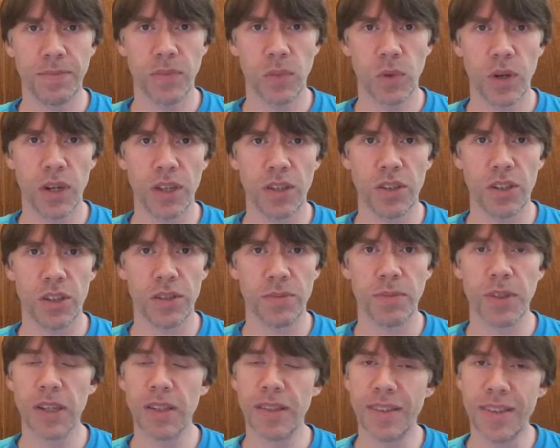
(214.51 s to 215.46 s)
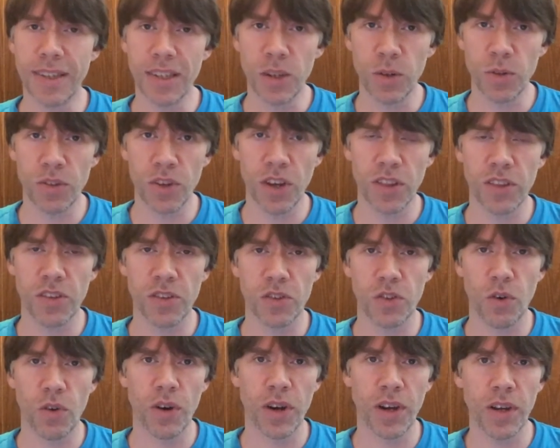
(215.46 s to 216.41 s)
which continues on the
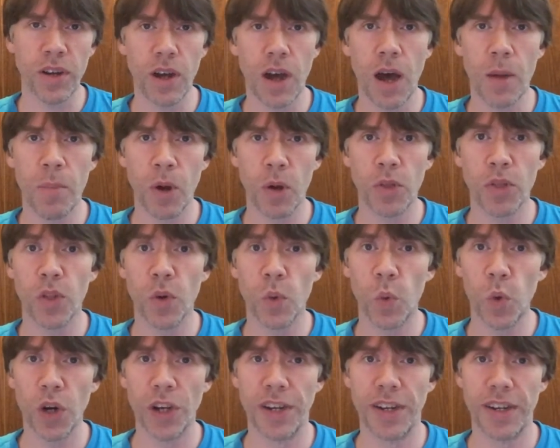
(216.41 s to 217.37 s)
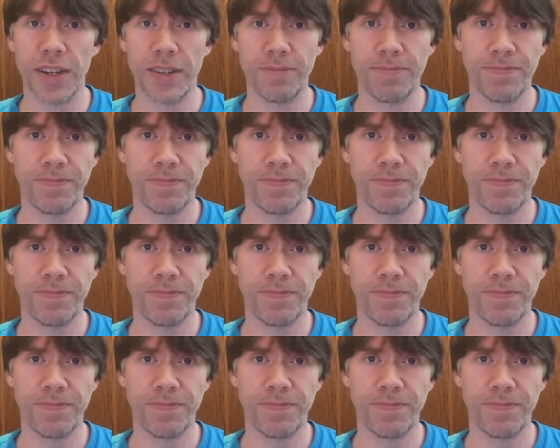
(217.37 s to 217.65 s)
story about the wood.